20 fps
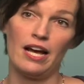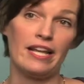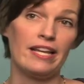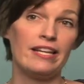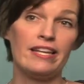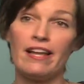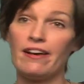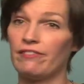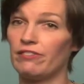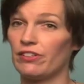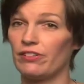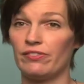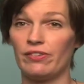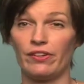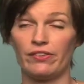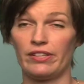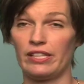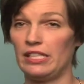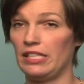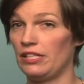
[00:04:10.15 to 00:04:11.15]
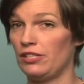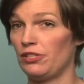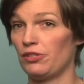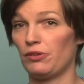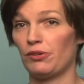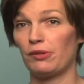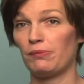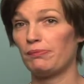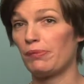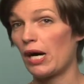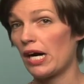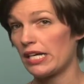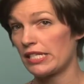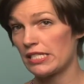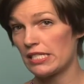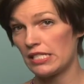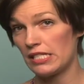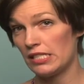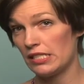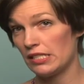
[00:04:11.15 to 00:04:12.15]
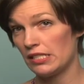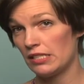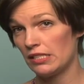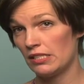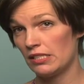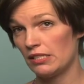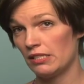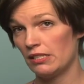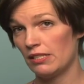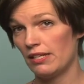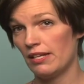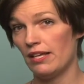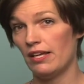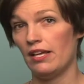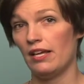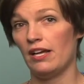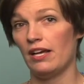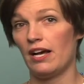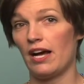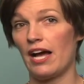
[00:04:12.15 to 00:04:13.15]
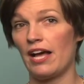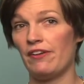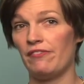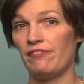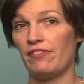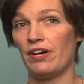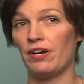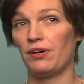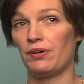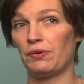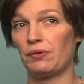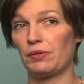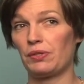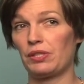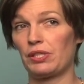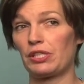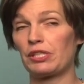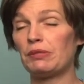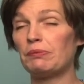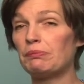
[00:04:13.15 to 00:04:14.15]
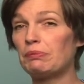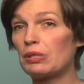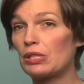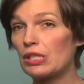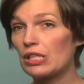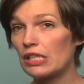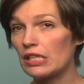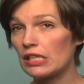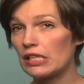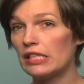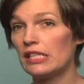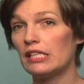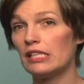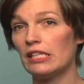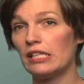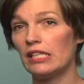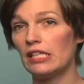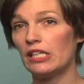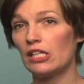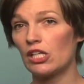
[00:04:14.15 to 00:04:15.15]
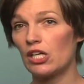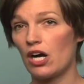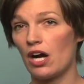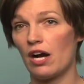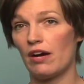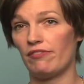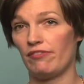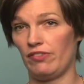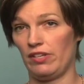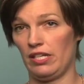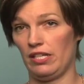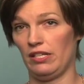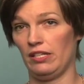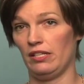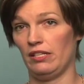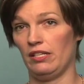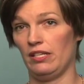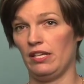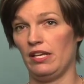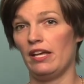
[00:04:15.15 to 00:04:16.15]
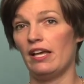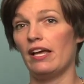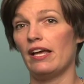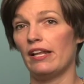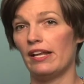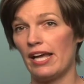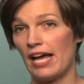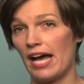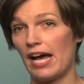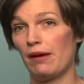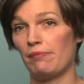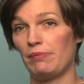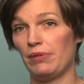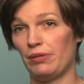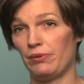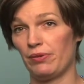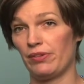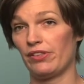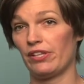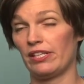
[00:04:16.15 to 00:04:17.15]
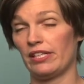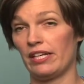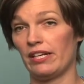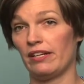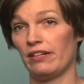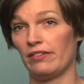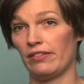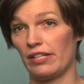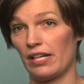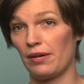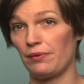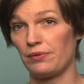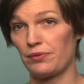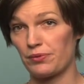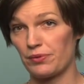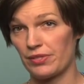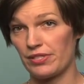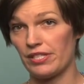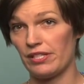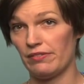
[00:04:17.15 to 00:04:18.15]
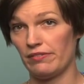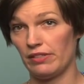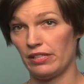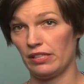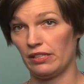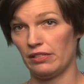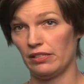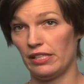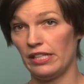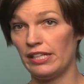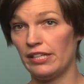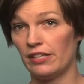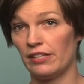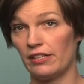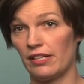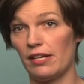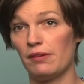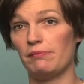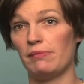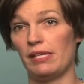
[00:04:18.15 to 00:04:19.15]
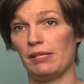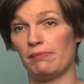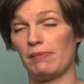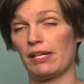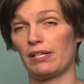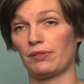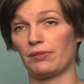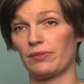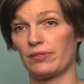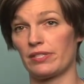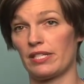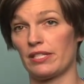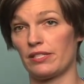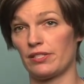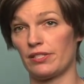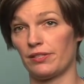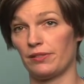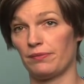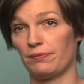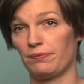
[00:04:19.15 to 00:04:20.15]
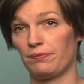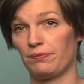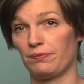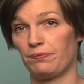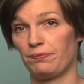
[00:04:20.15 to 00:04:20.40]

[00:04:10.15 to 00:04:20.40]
I never felt the need to go to Boston. I felt completely confident and happy with the care that I was receiving here at Maine Medical Center.